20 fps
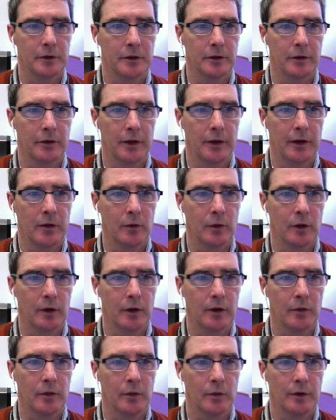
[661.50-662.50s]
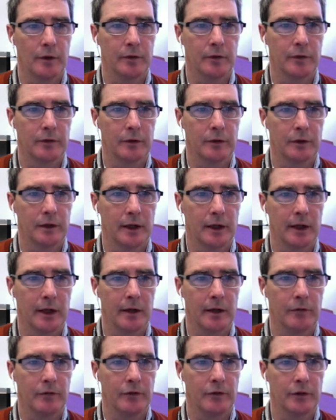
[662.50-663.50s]
they work. What if I
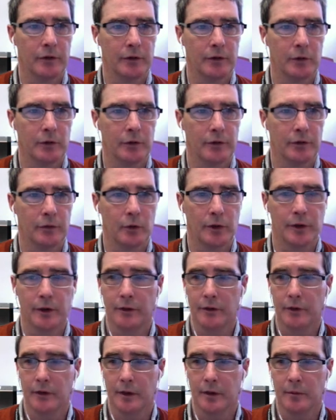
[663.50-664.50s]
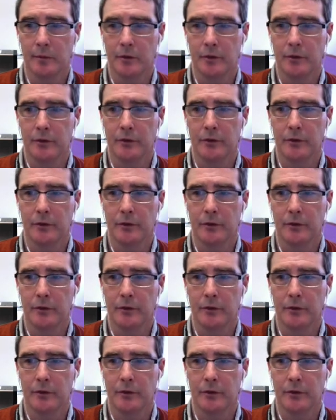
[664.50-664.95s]
have 0 as one of the numbers?